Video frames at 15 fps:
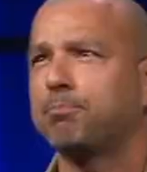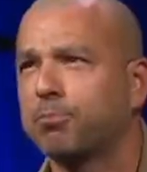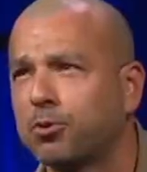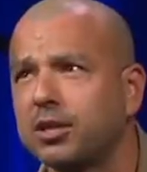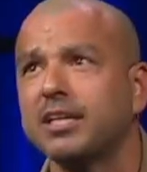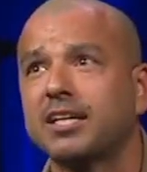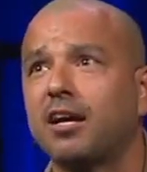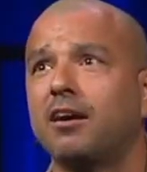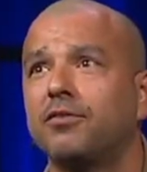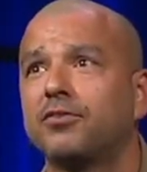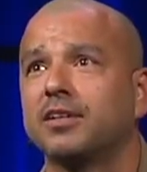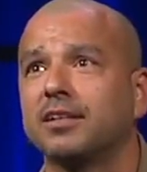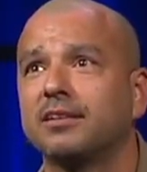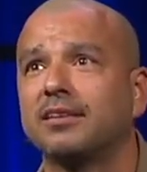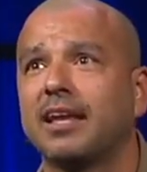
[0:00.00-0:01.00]
pretty
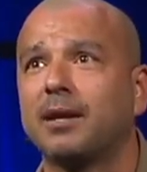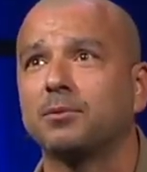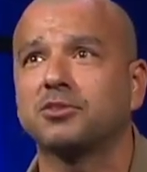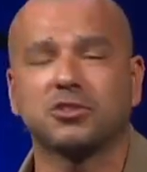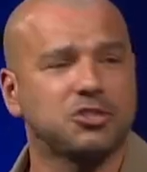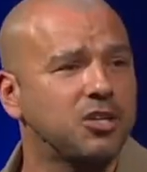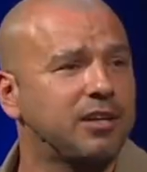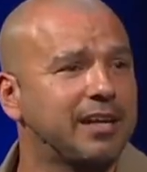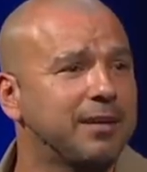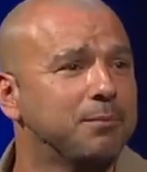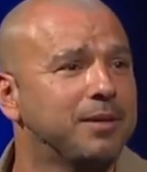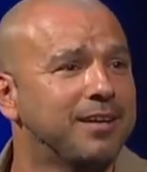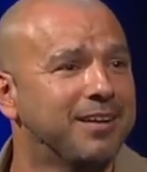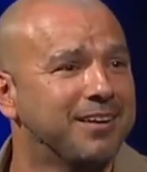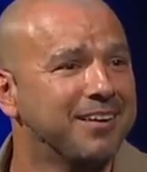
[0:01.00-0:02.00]
confident that was a shot at
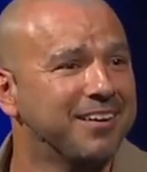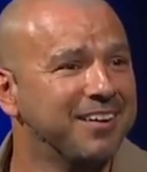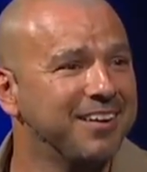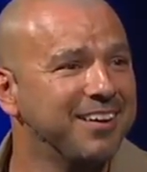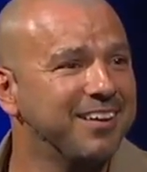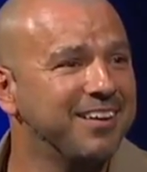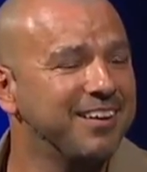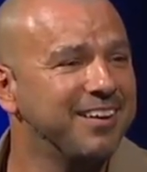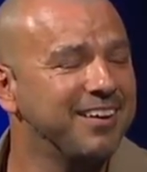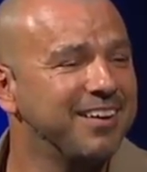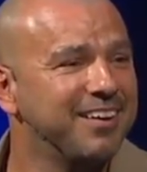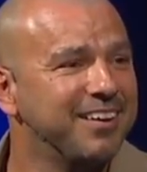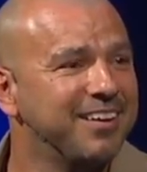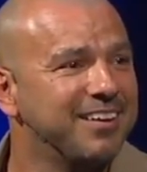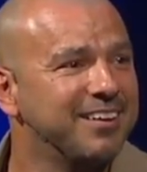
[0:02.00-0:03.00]
me.
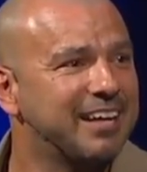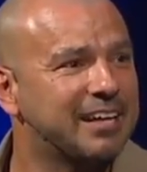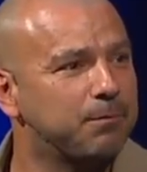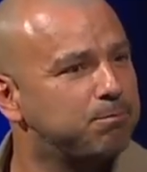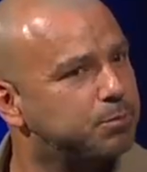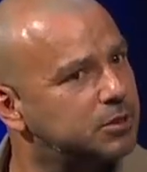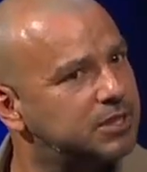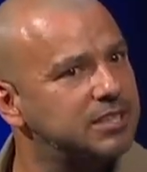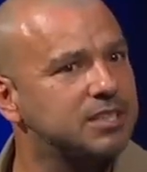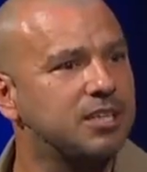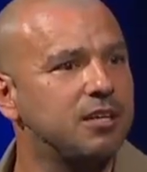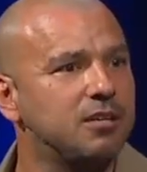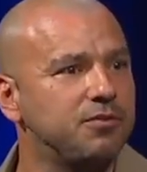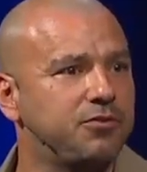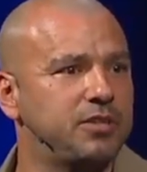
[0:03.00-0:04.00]
Like, I'm pretty
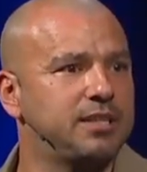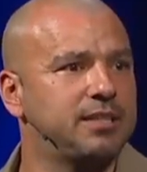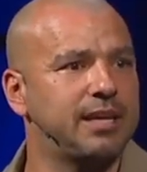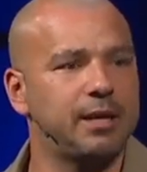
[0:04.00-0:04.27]
confident